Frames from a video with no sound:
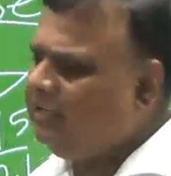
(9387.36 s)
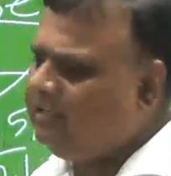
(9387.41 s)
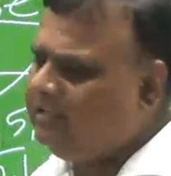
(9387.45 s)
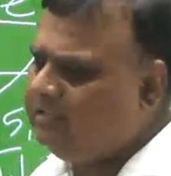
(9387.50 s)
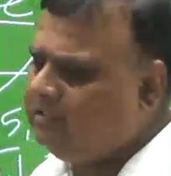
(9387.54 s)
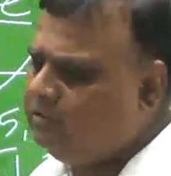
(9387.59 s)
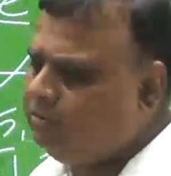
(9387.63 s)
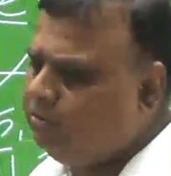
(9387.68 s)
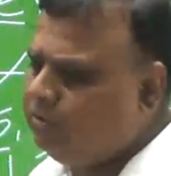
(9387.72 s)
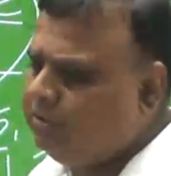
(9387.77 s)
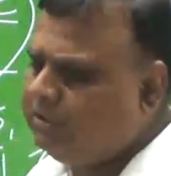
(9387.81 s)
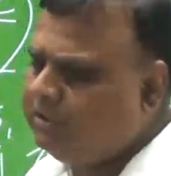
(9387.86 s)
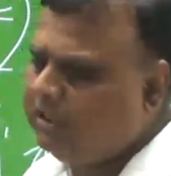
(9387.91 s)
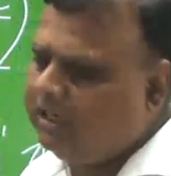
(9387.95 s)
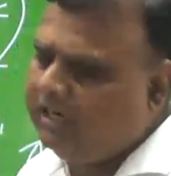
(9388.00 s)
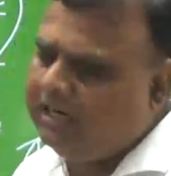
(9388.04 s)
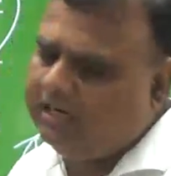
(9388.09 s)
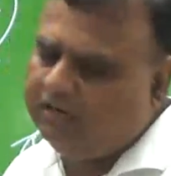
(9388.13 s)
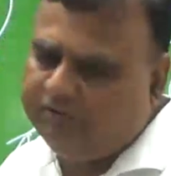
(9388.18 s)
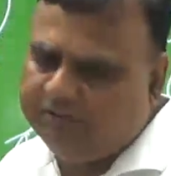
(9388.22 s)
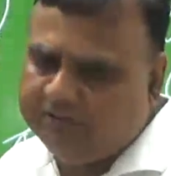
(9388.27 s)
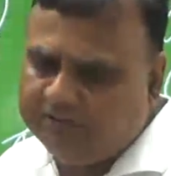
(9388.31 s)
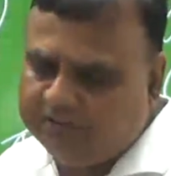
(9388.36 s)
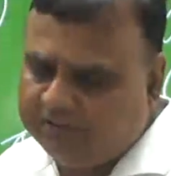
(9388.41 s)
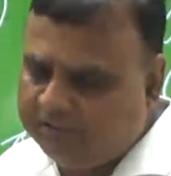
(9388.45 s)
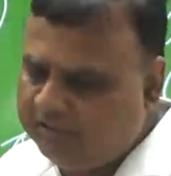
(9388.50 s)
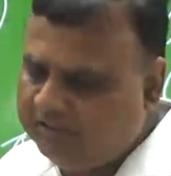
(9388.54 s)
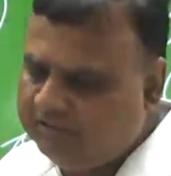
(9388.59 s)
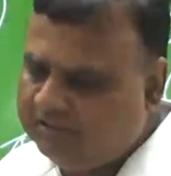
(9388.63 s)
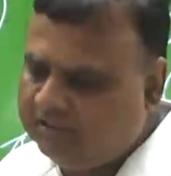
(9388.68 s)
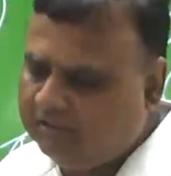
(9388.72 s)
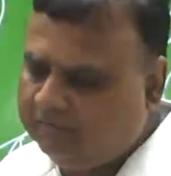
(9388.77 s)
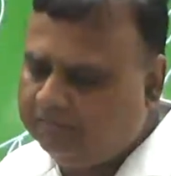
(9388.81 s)
is judicial
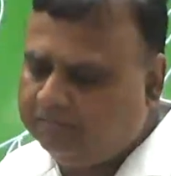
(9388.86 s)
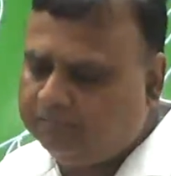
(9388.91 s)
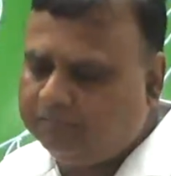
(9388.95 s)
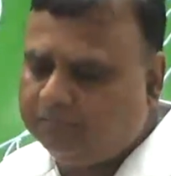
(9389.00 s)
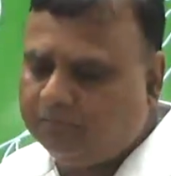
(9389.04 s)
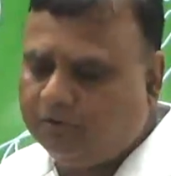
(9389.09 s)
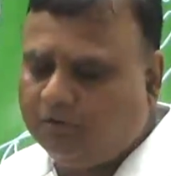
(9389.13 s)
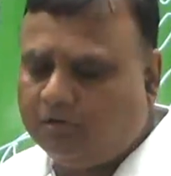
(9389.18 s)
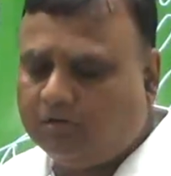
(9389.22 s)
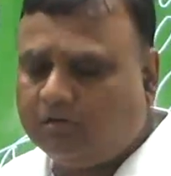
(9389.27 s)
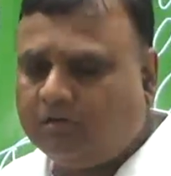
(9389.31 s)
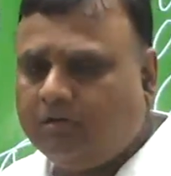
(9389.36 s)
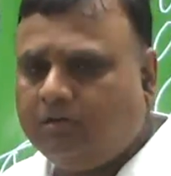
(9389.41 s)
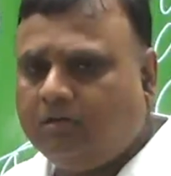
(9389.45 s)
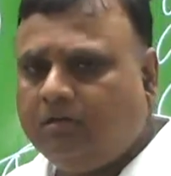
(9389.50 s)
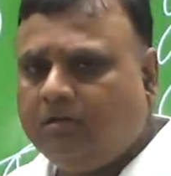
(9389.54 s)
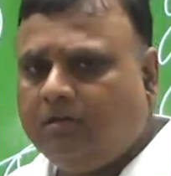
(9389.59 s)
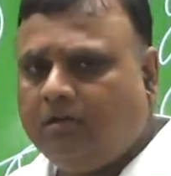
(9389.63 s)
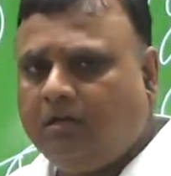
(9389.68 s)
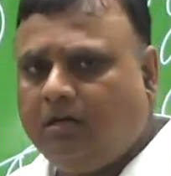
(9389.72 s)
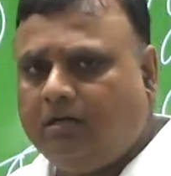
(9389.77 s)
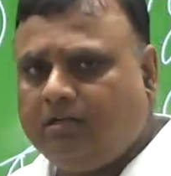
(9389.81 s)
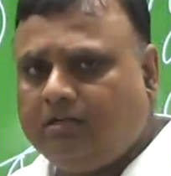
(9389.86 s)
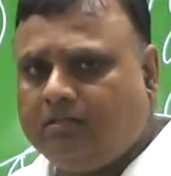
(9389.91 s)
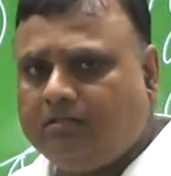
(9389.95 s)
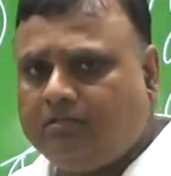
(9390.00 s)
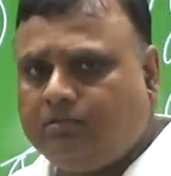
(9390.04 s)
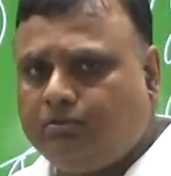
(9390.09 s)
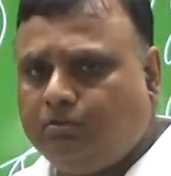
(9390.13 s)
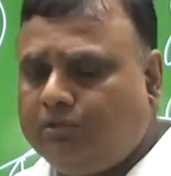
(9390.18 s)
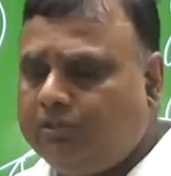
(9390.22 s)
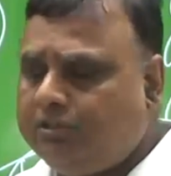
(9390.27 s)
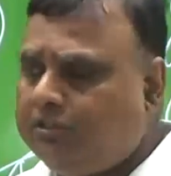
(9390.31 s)
adventurism, or it is
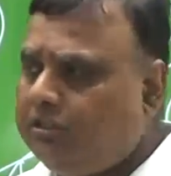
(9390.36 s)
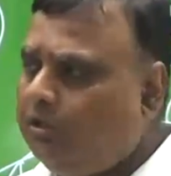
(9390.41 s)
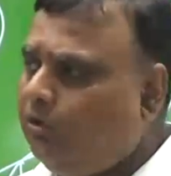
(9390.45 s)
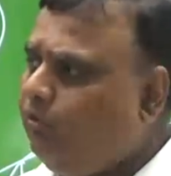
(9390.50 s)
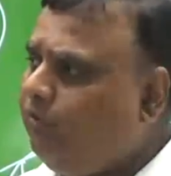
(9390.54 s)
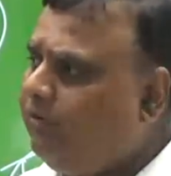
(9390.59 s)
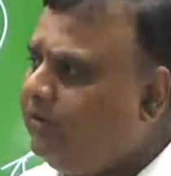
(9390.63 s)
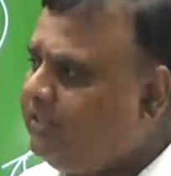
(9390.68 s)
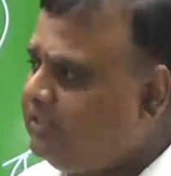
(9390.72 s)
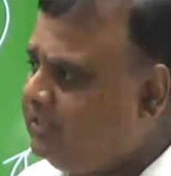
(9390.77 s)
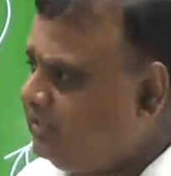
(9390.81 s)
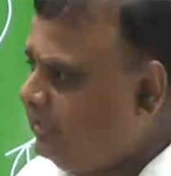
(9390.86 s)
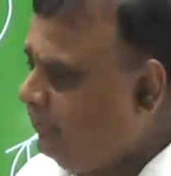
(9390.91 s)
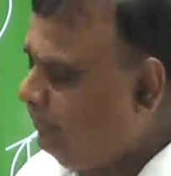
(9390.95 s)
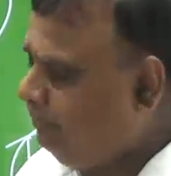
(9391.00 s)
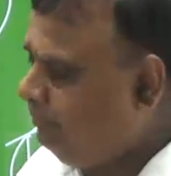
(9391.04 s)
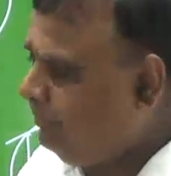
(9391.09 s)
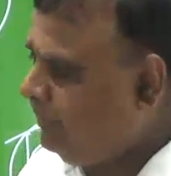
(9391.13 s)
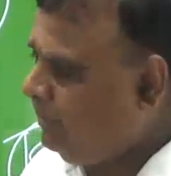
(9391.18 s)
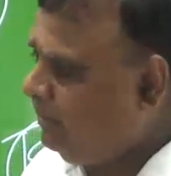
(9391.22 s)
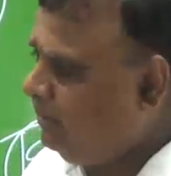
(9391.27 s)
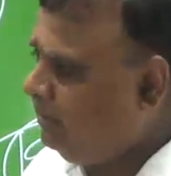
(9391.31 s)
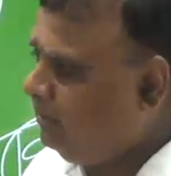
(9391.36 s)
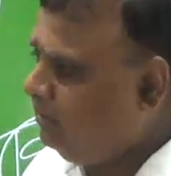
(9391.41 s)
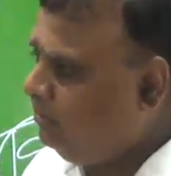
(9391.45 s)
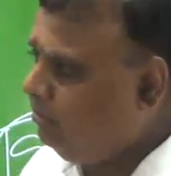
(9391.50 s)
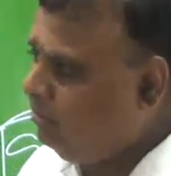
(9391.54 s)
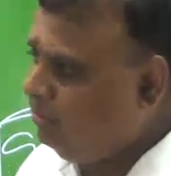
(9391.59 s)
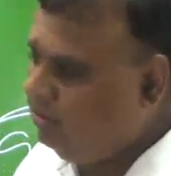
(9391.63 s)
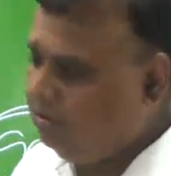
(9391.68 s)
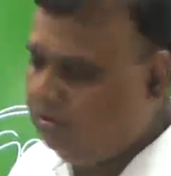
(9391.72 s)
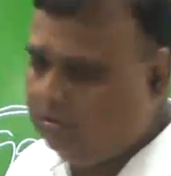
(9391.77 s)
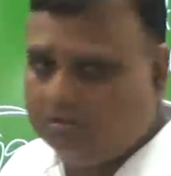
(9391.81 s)
judicial overstepping,
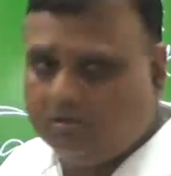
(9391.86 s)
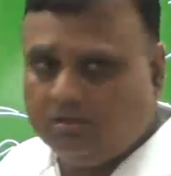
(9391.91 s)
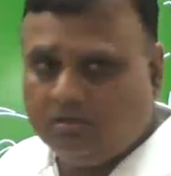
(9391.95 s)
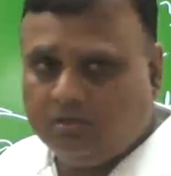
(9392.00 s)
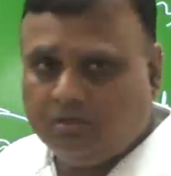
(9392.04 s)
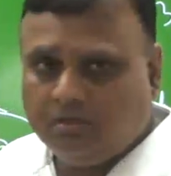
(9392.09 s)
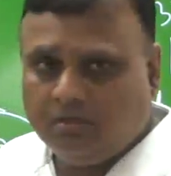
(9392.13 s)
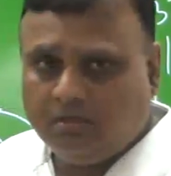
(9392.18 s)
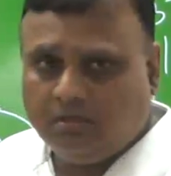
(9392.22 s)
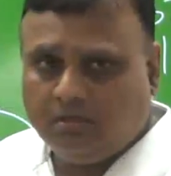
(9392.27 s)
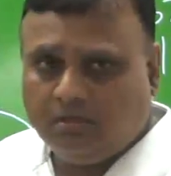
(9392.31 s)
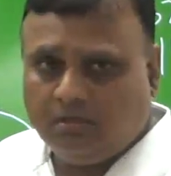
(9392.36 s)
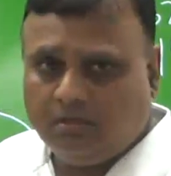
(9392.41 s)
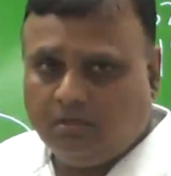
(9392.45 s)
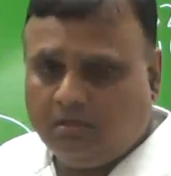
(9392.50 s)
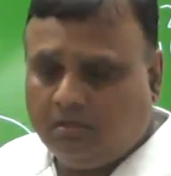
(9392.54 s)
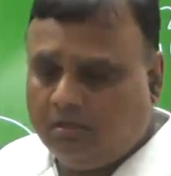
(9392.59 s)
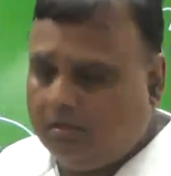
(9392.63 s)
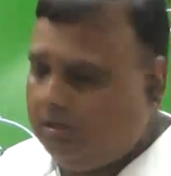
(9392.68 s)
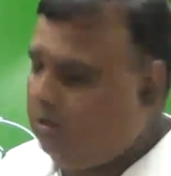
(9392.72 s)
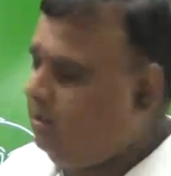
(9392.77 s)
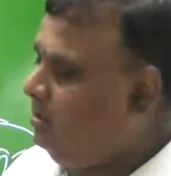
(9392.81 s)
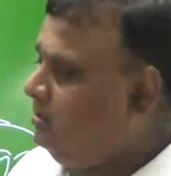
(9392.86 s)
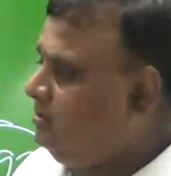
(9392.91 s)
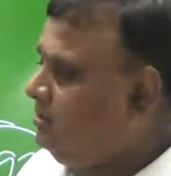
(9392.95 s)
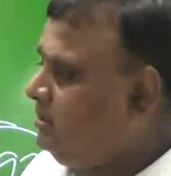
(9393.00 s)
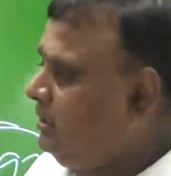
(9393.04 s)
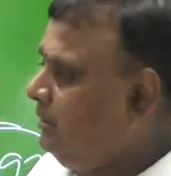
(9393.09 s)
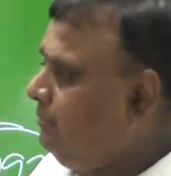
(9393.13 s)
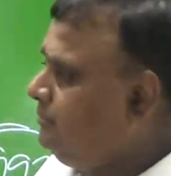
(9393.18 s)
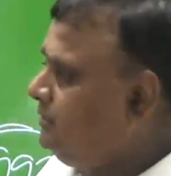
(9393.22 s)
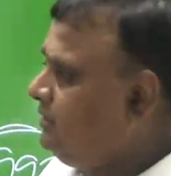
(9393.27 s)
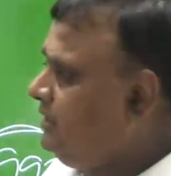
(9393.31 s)
or
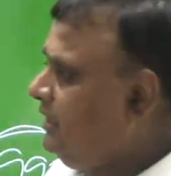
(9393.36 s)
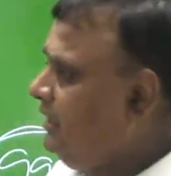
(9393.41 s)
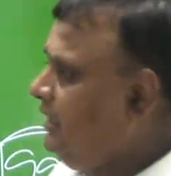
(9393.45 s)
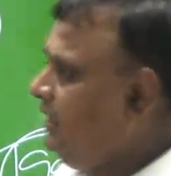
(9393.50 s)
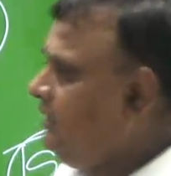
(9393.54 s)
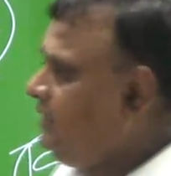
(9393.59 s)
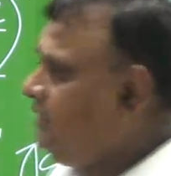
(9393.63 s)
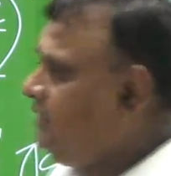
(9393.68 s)
some say it